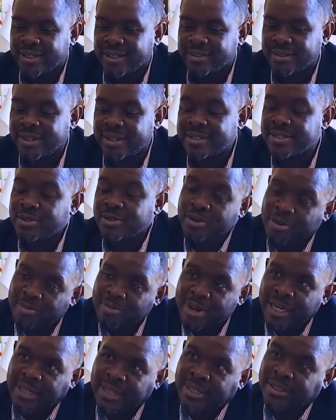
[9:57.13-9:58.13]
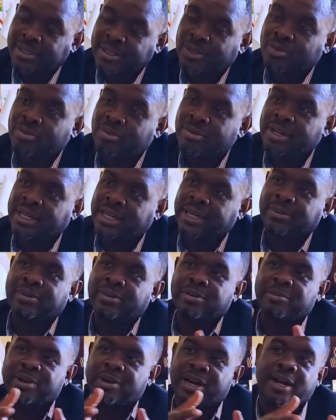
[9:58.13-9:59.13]
So you can know, but it's winning
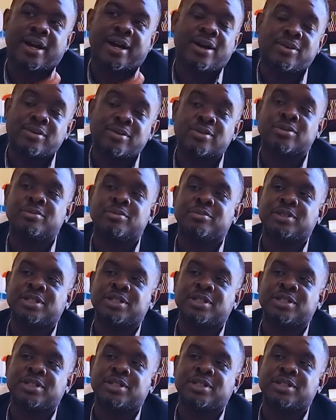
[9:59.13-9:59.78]
on my council.